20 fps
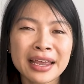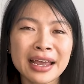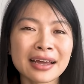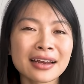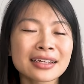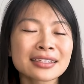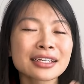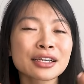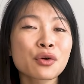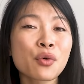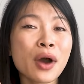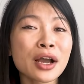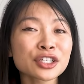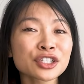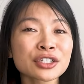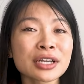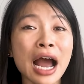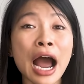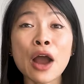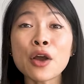And as a
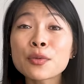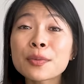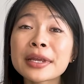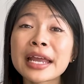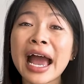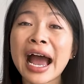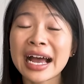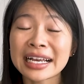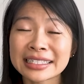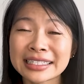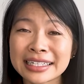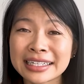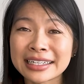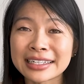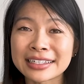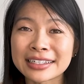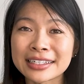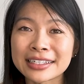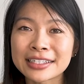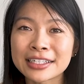question I would be
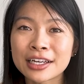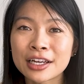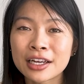asking